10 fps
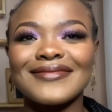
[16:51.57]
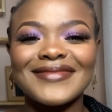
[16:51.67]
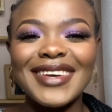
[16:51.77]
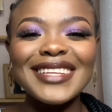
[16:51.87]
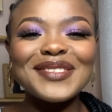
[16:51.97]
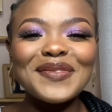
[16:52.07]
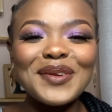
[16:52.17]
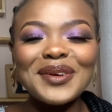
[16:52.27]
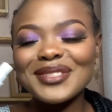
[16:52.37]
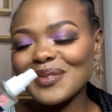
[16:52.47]

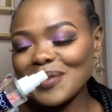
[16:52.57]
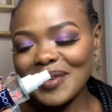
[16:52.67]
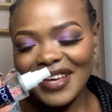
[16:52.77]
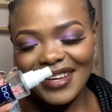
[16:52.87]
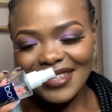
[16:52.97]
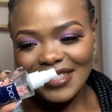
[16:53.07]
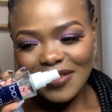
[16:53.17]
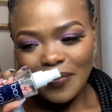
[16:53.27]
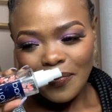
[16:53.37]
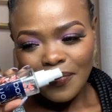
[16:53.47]
It's so nice.
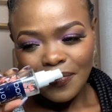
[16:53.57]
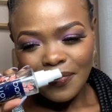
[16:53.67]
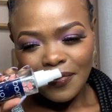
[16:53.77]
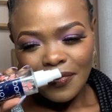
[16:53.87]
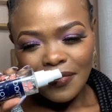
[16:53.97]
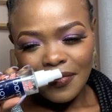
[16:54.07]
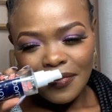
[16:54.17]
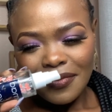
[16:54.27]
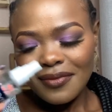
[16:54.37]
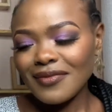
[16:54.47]

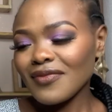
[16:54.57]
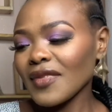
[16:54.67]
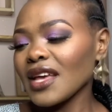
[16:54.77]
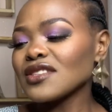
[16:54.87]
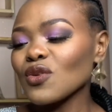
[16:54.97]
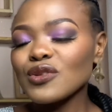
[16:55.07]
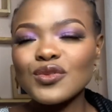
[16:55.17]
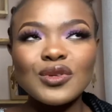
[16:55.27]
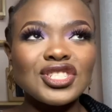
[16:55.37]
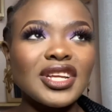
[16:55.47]
It's
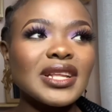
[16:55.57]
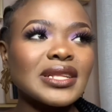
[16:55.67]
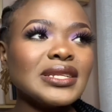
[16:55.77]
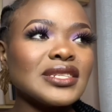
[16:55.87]
also gentle.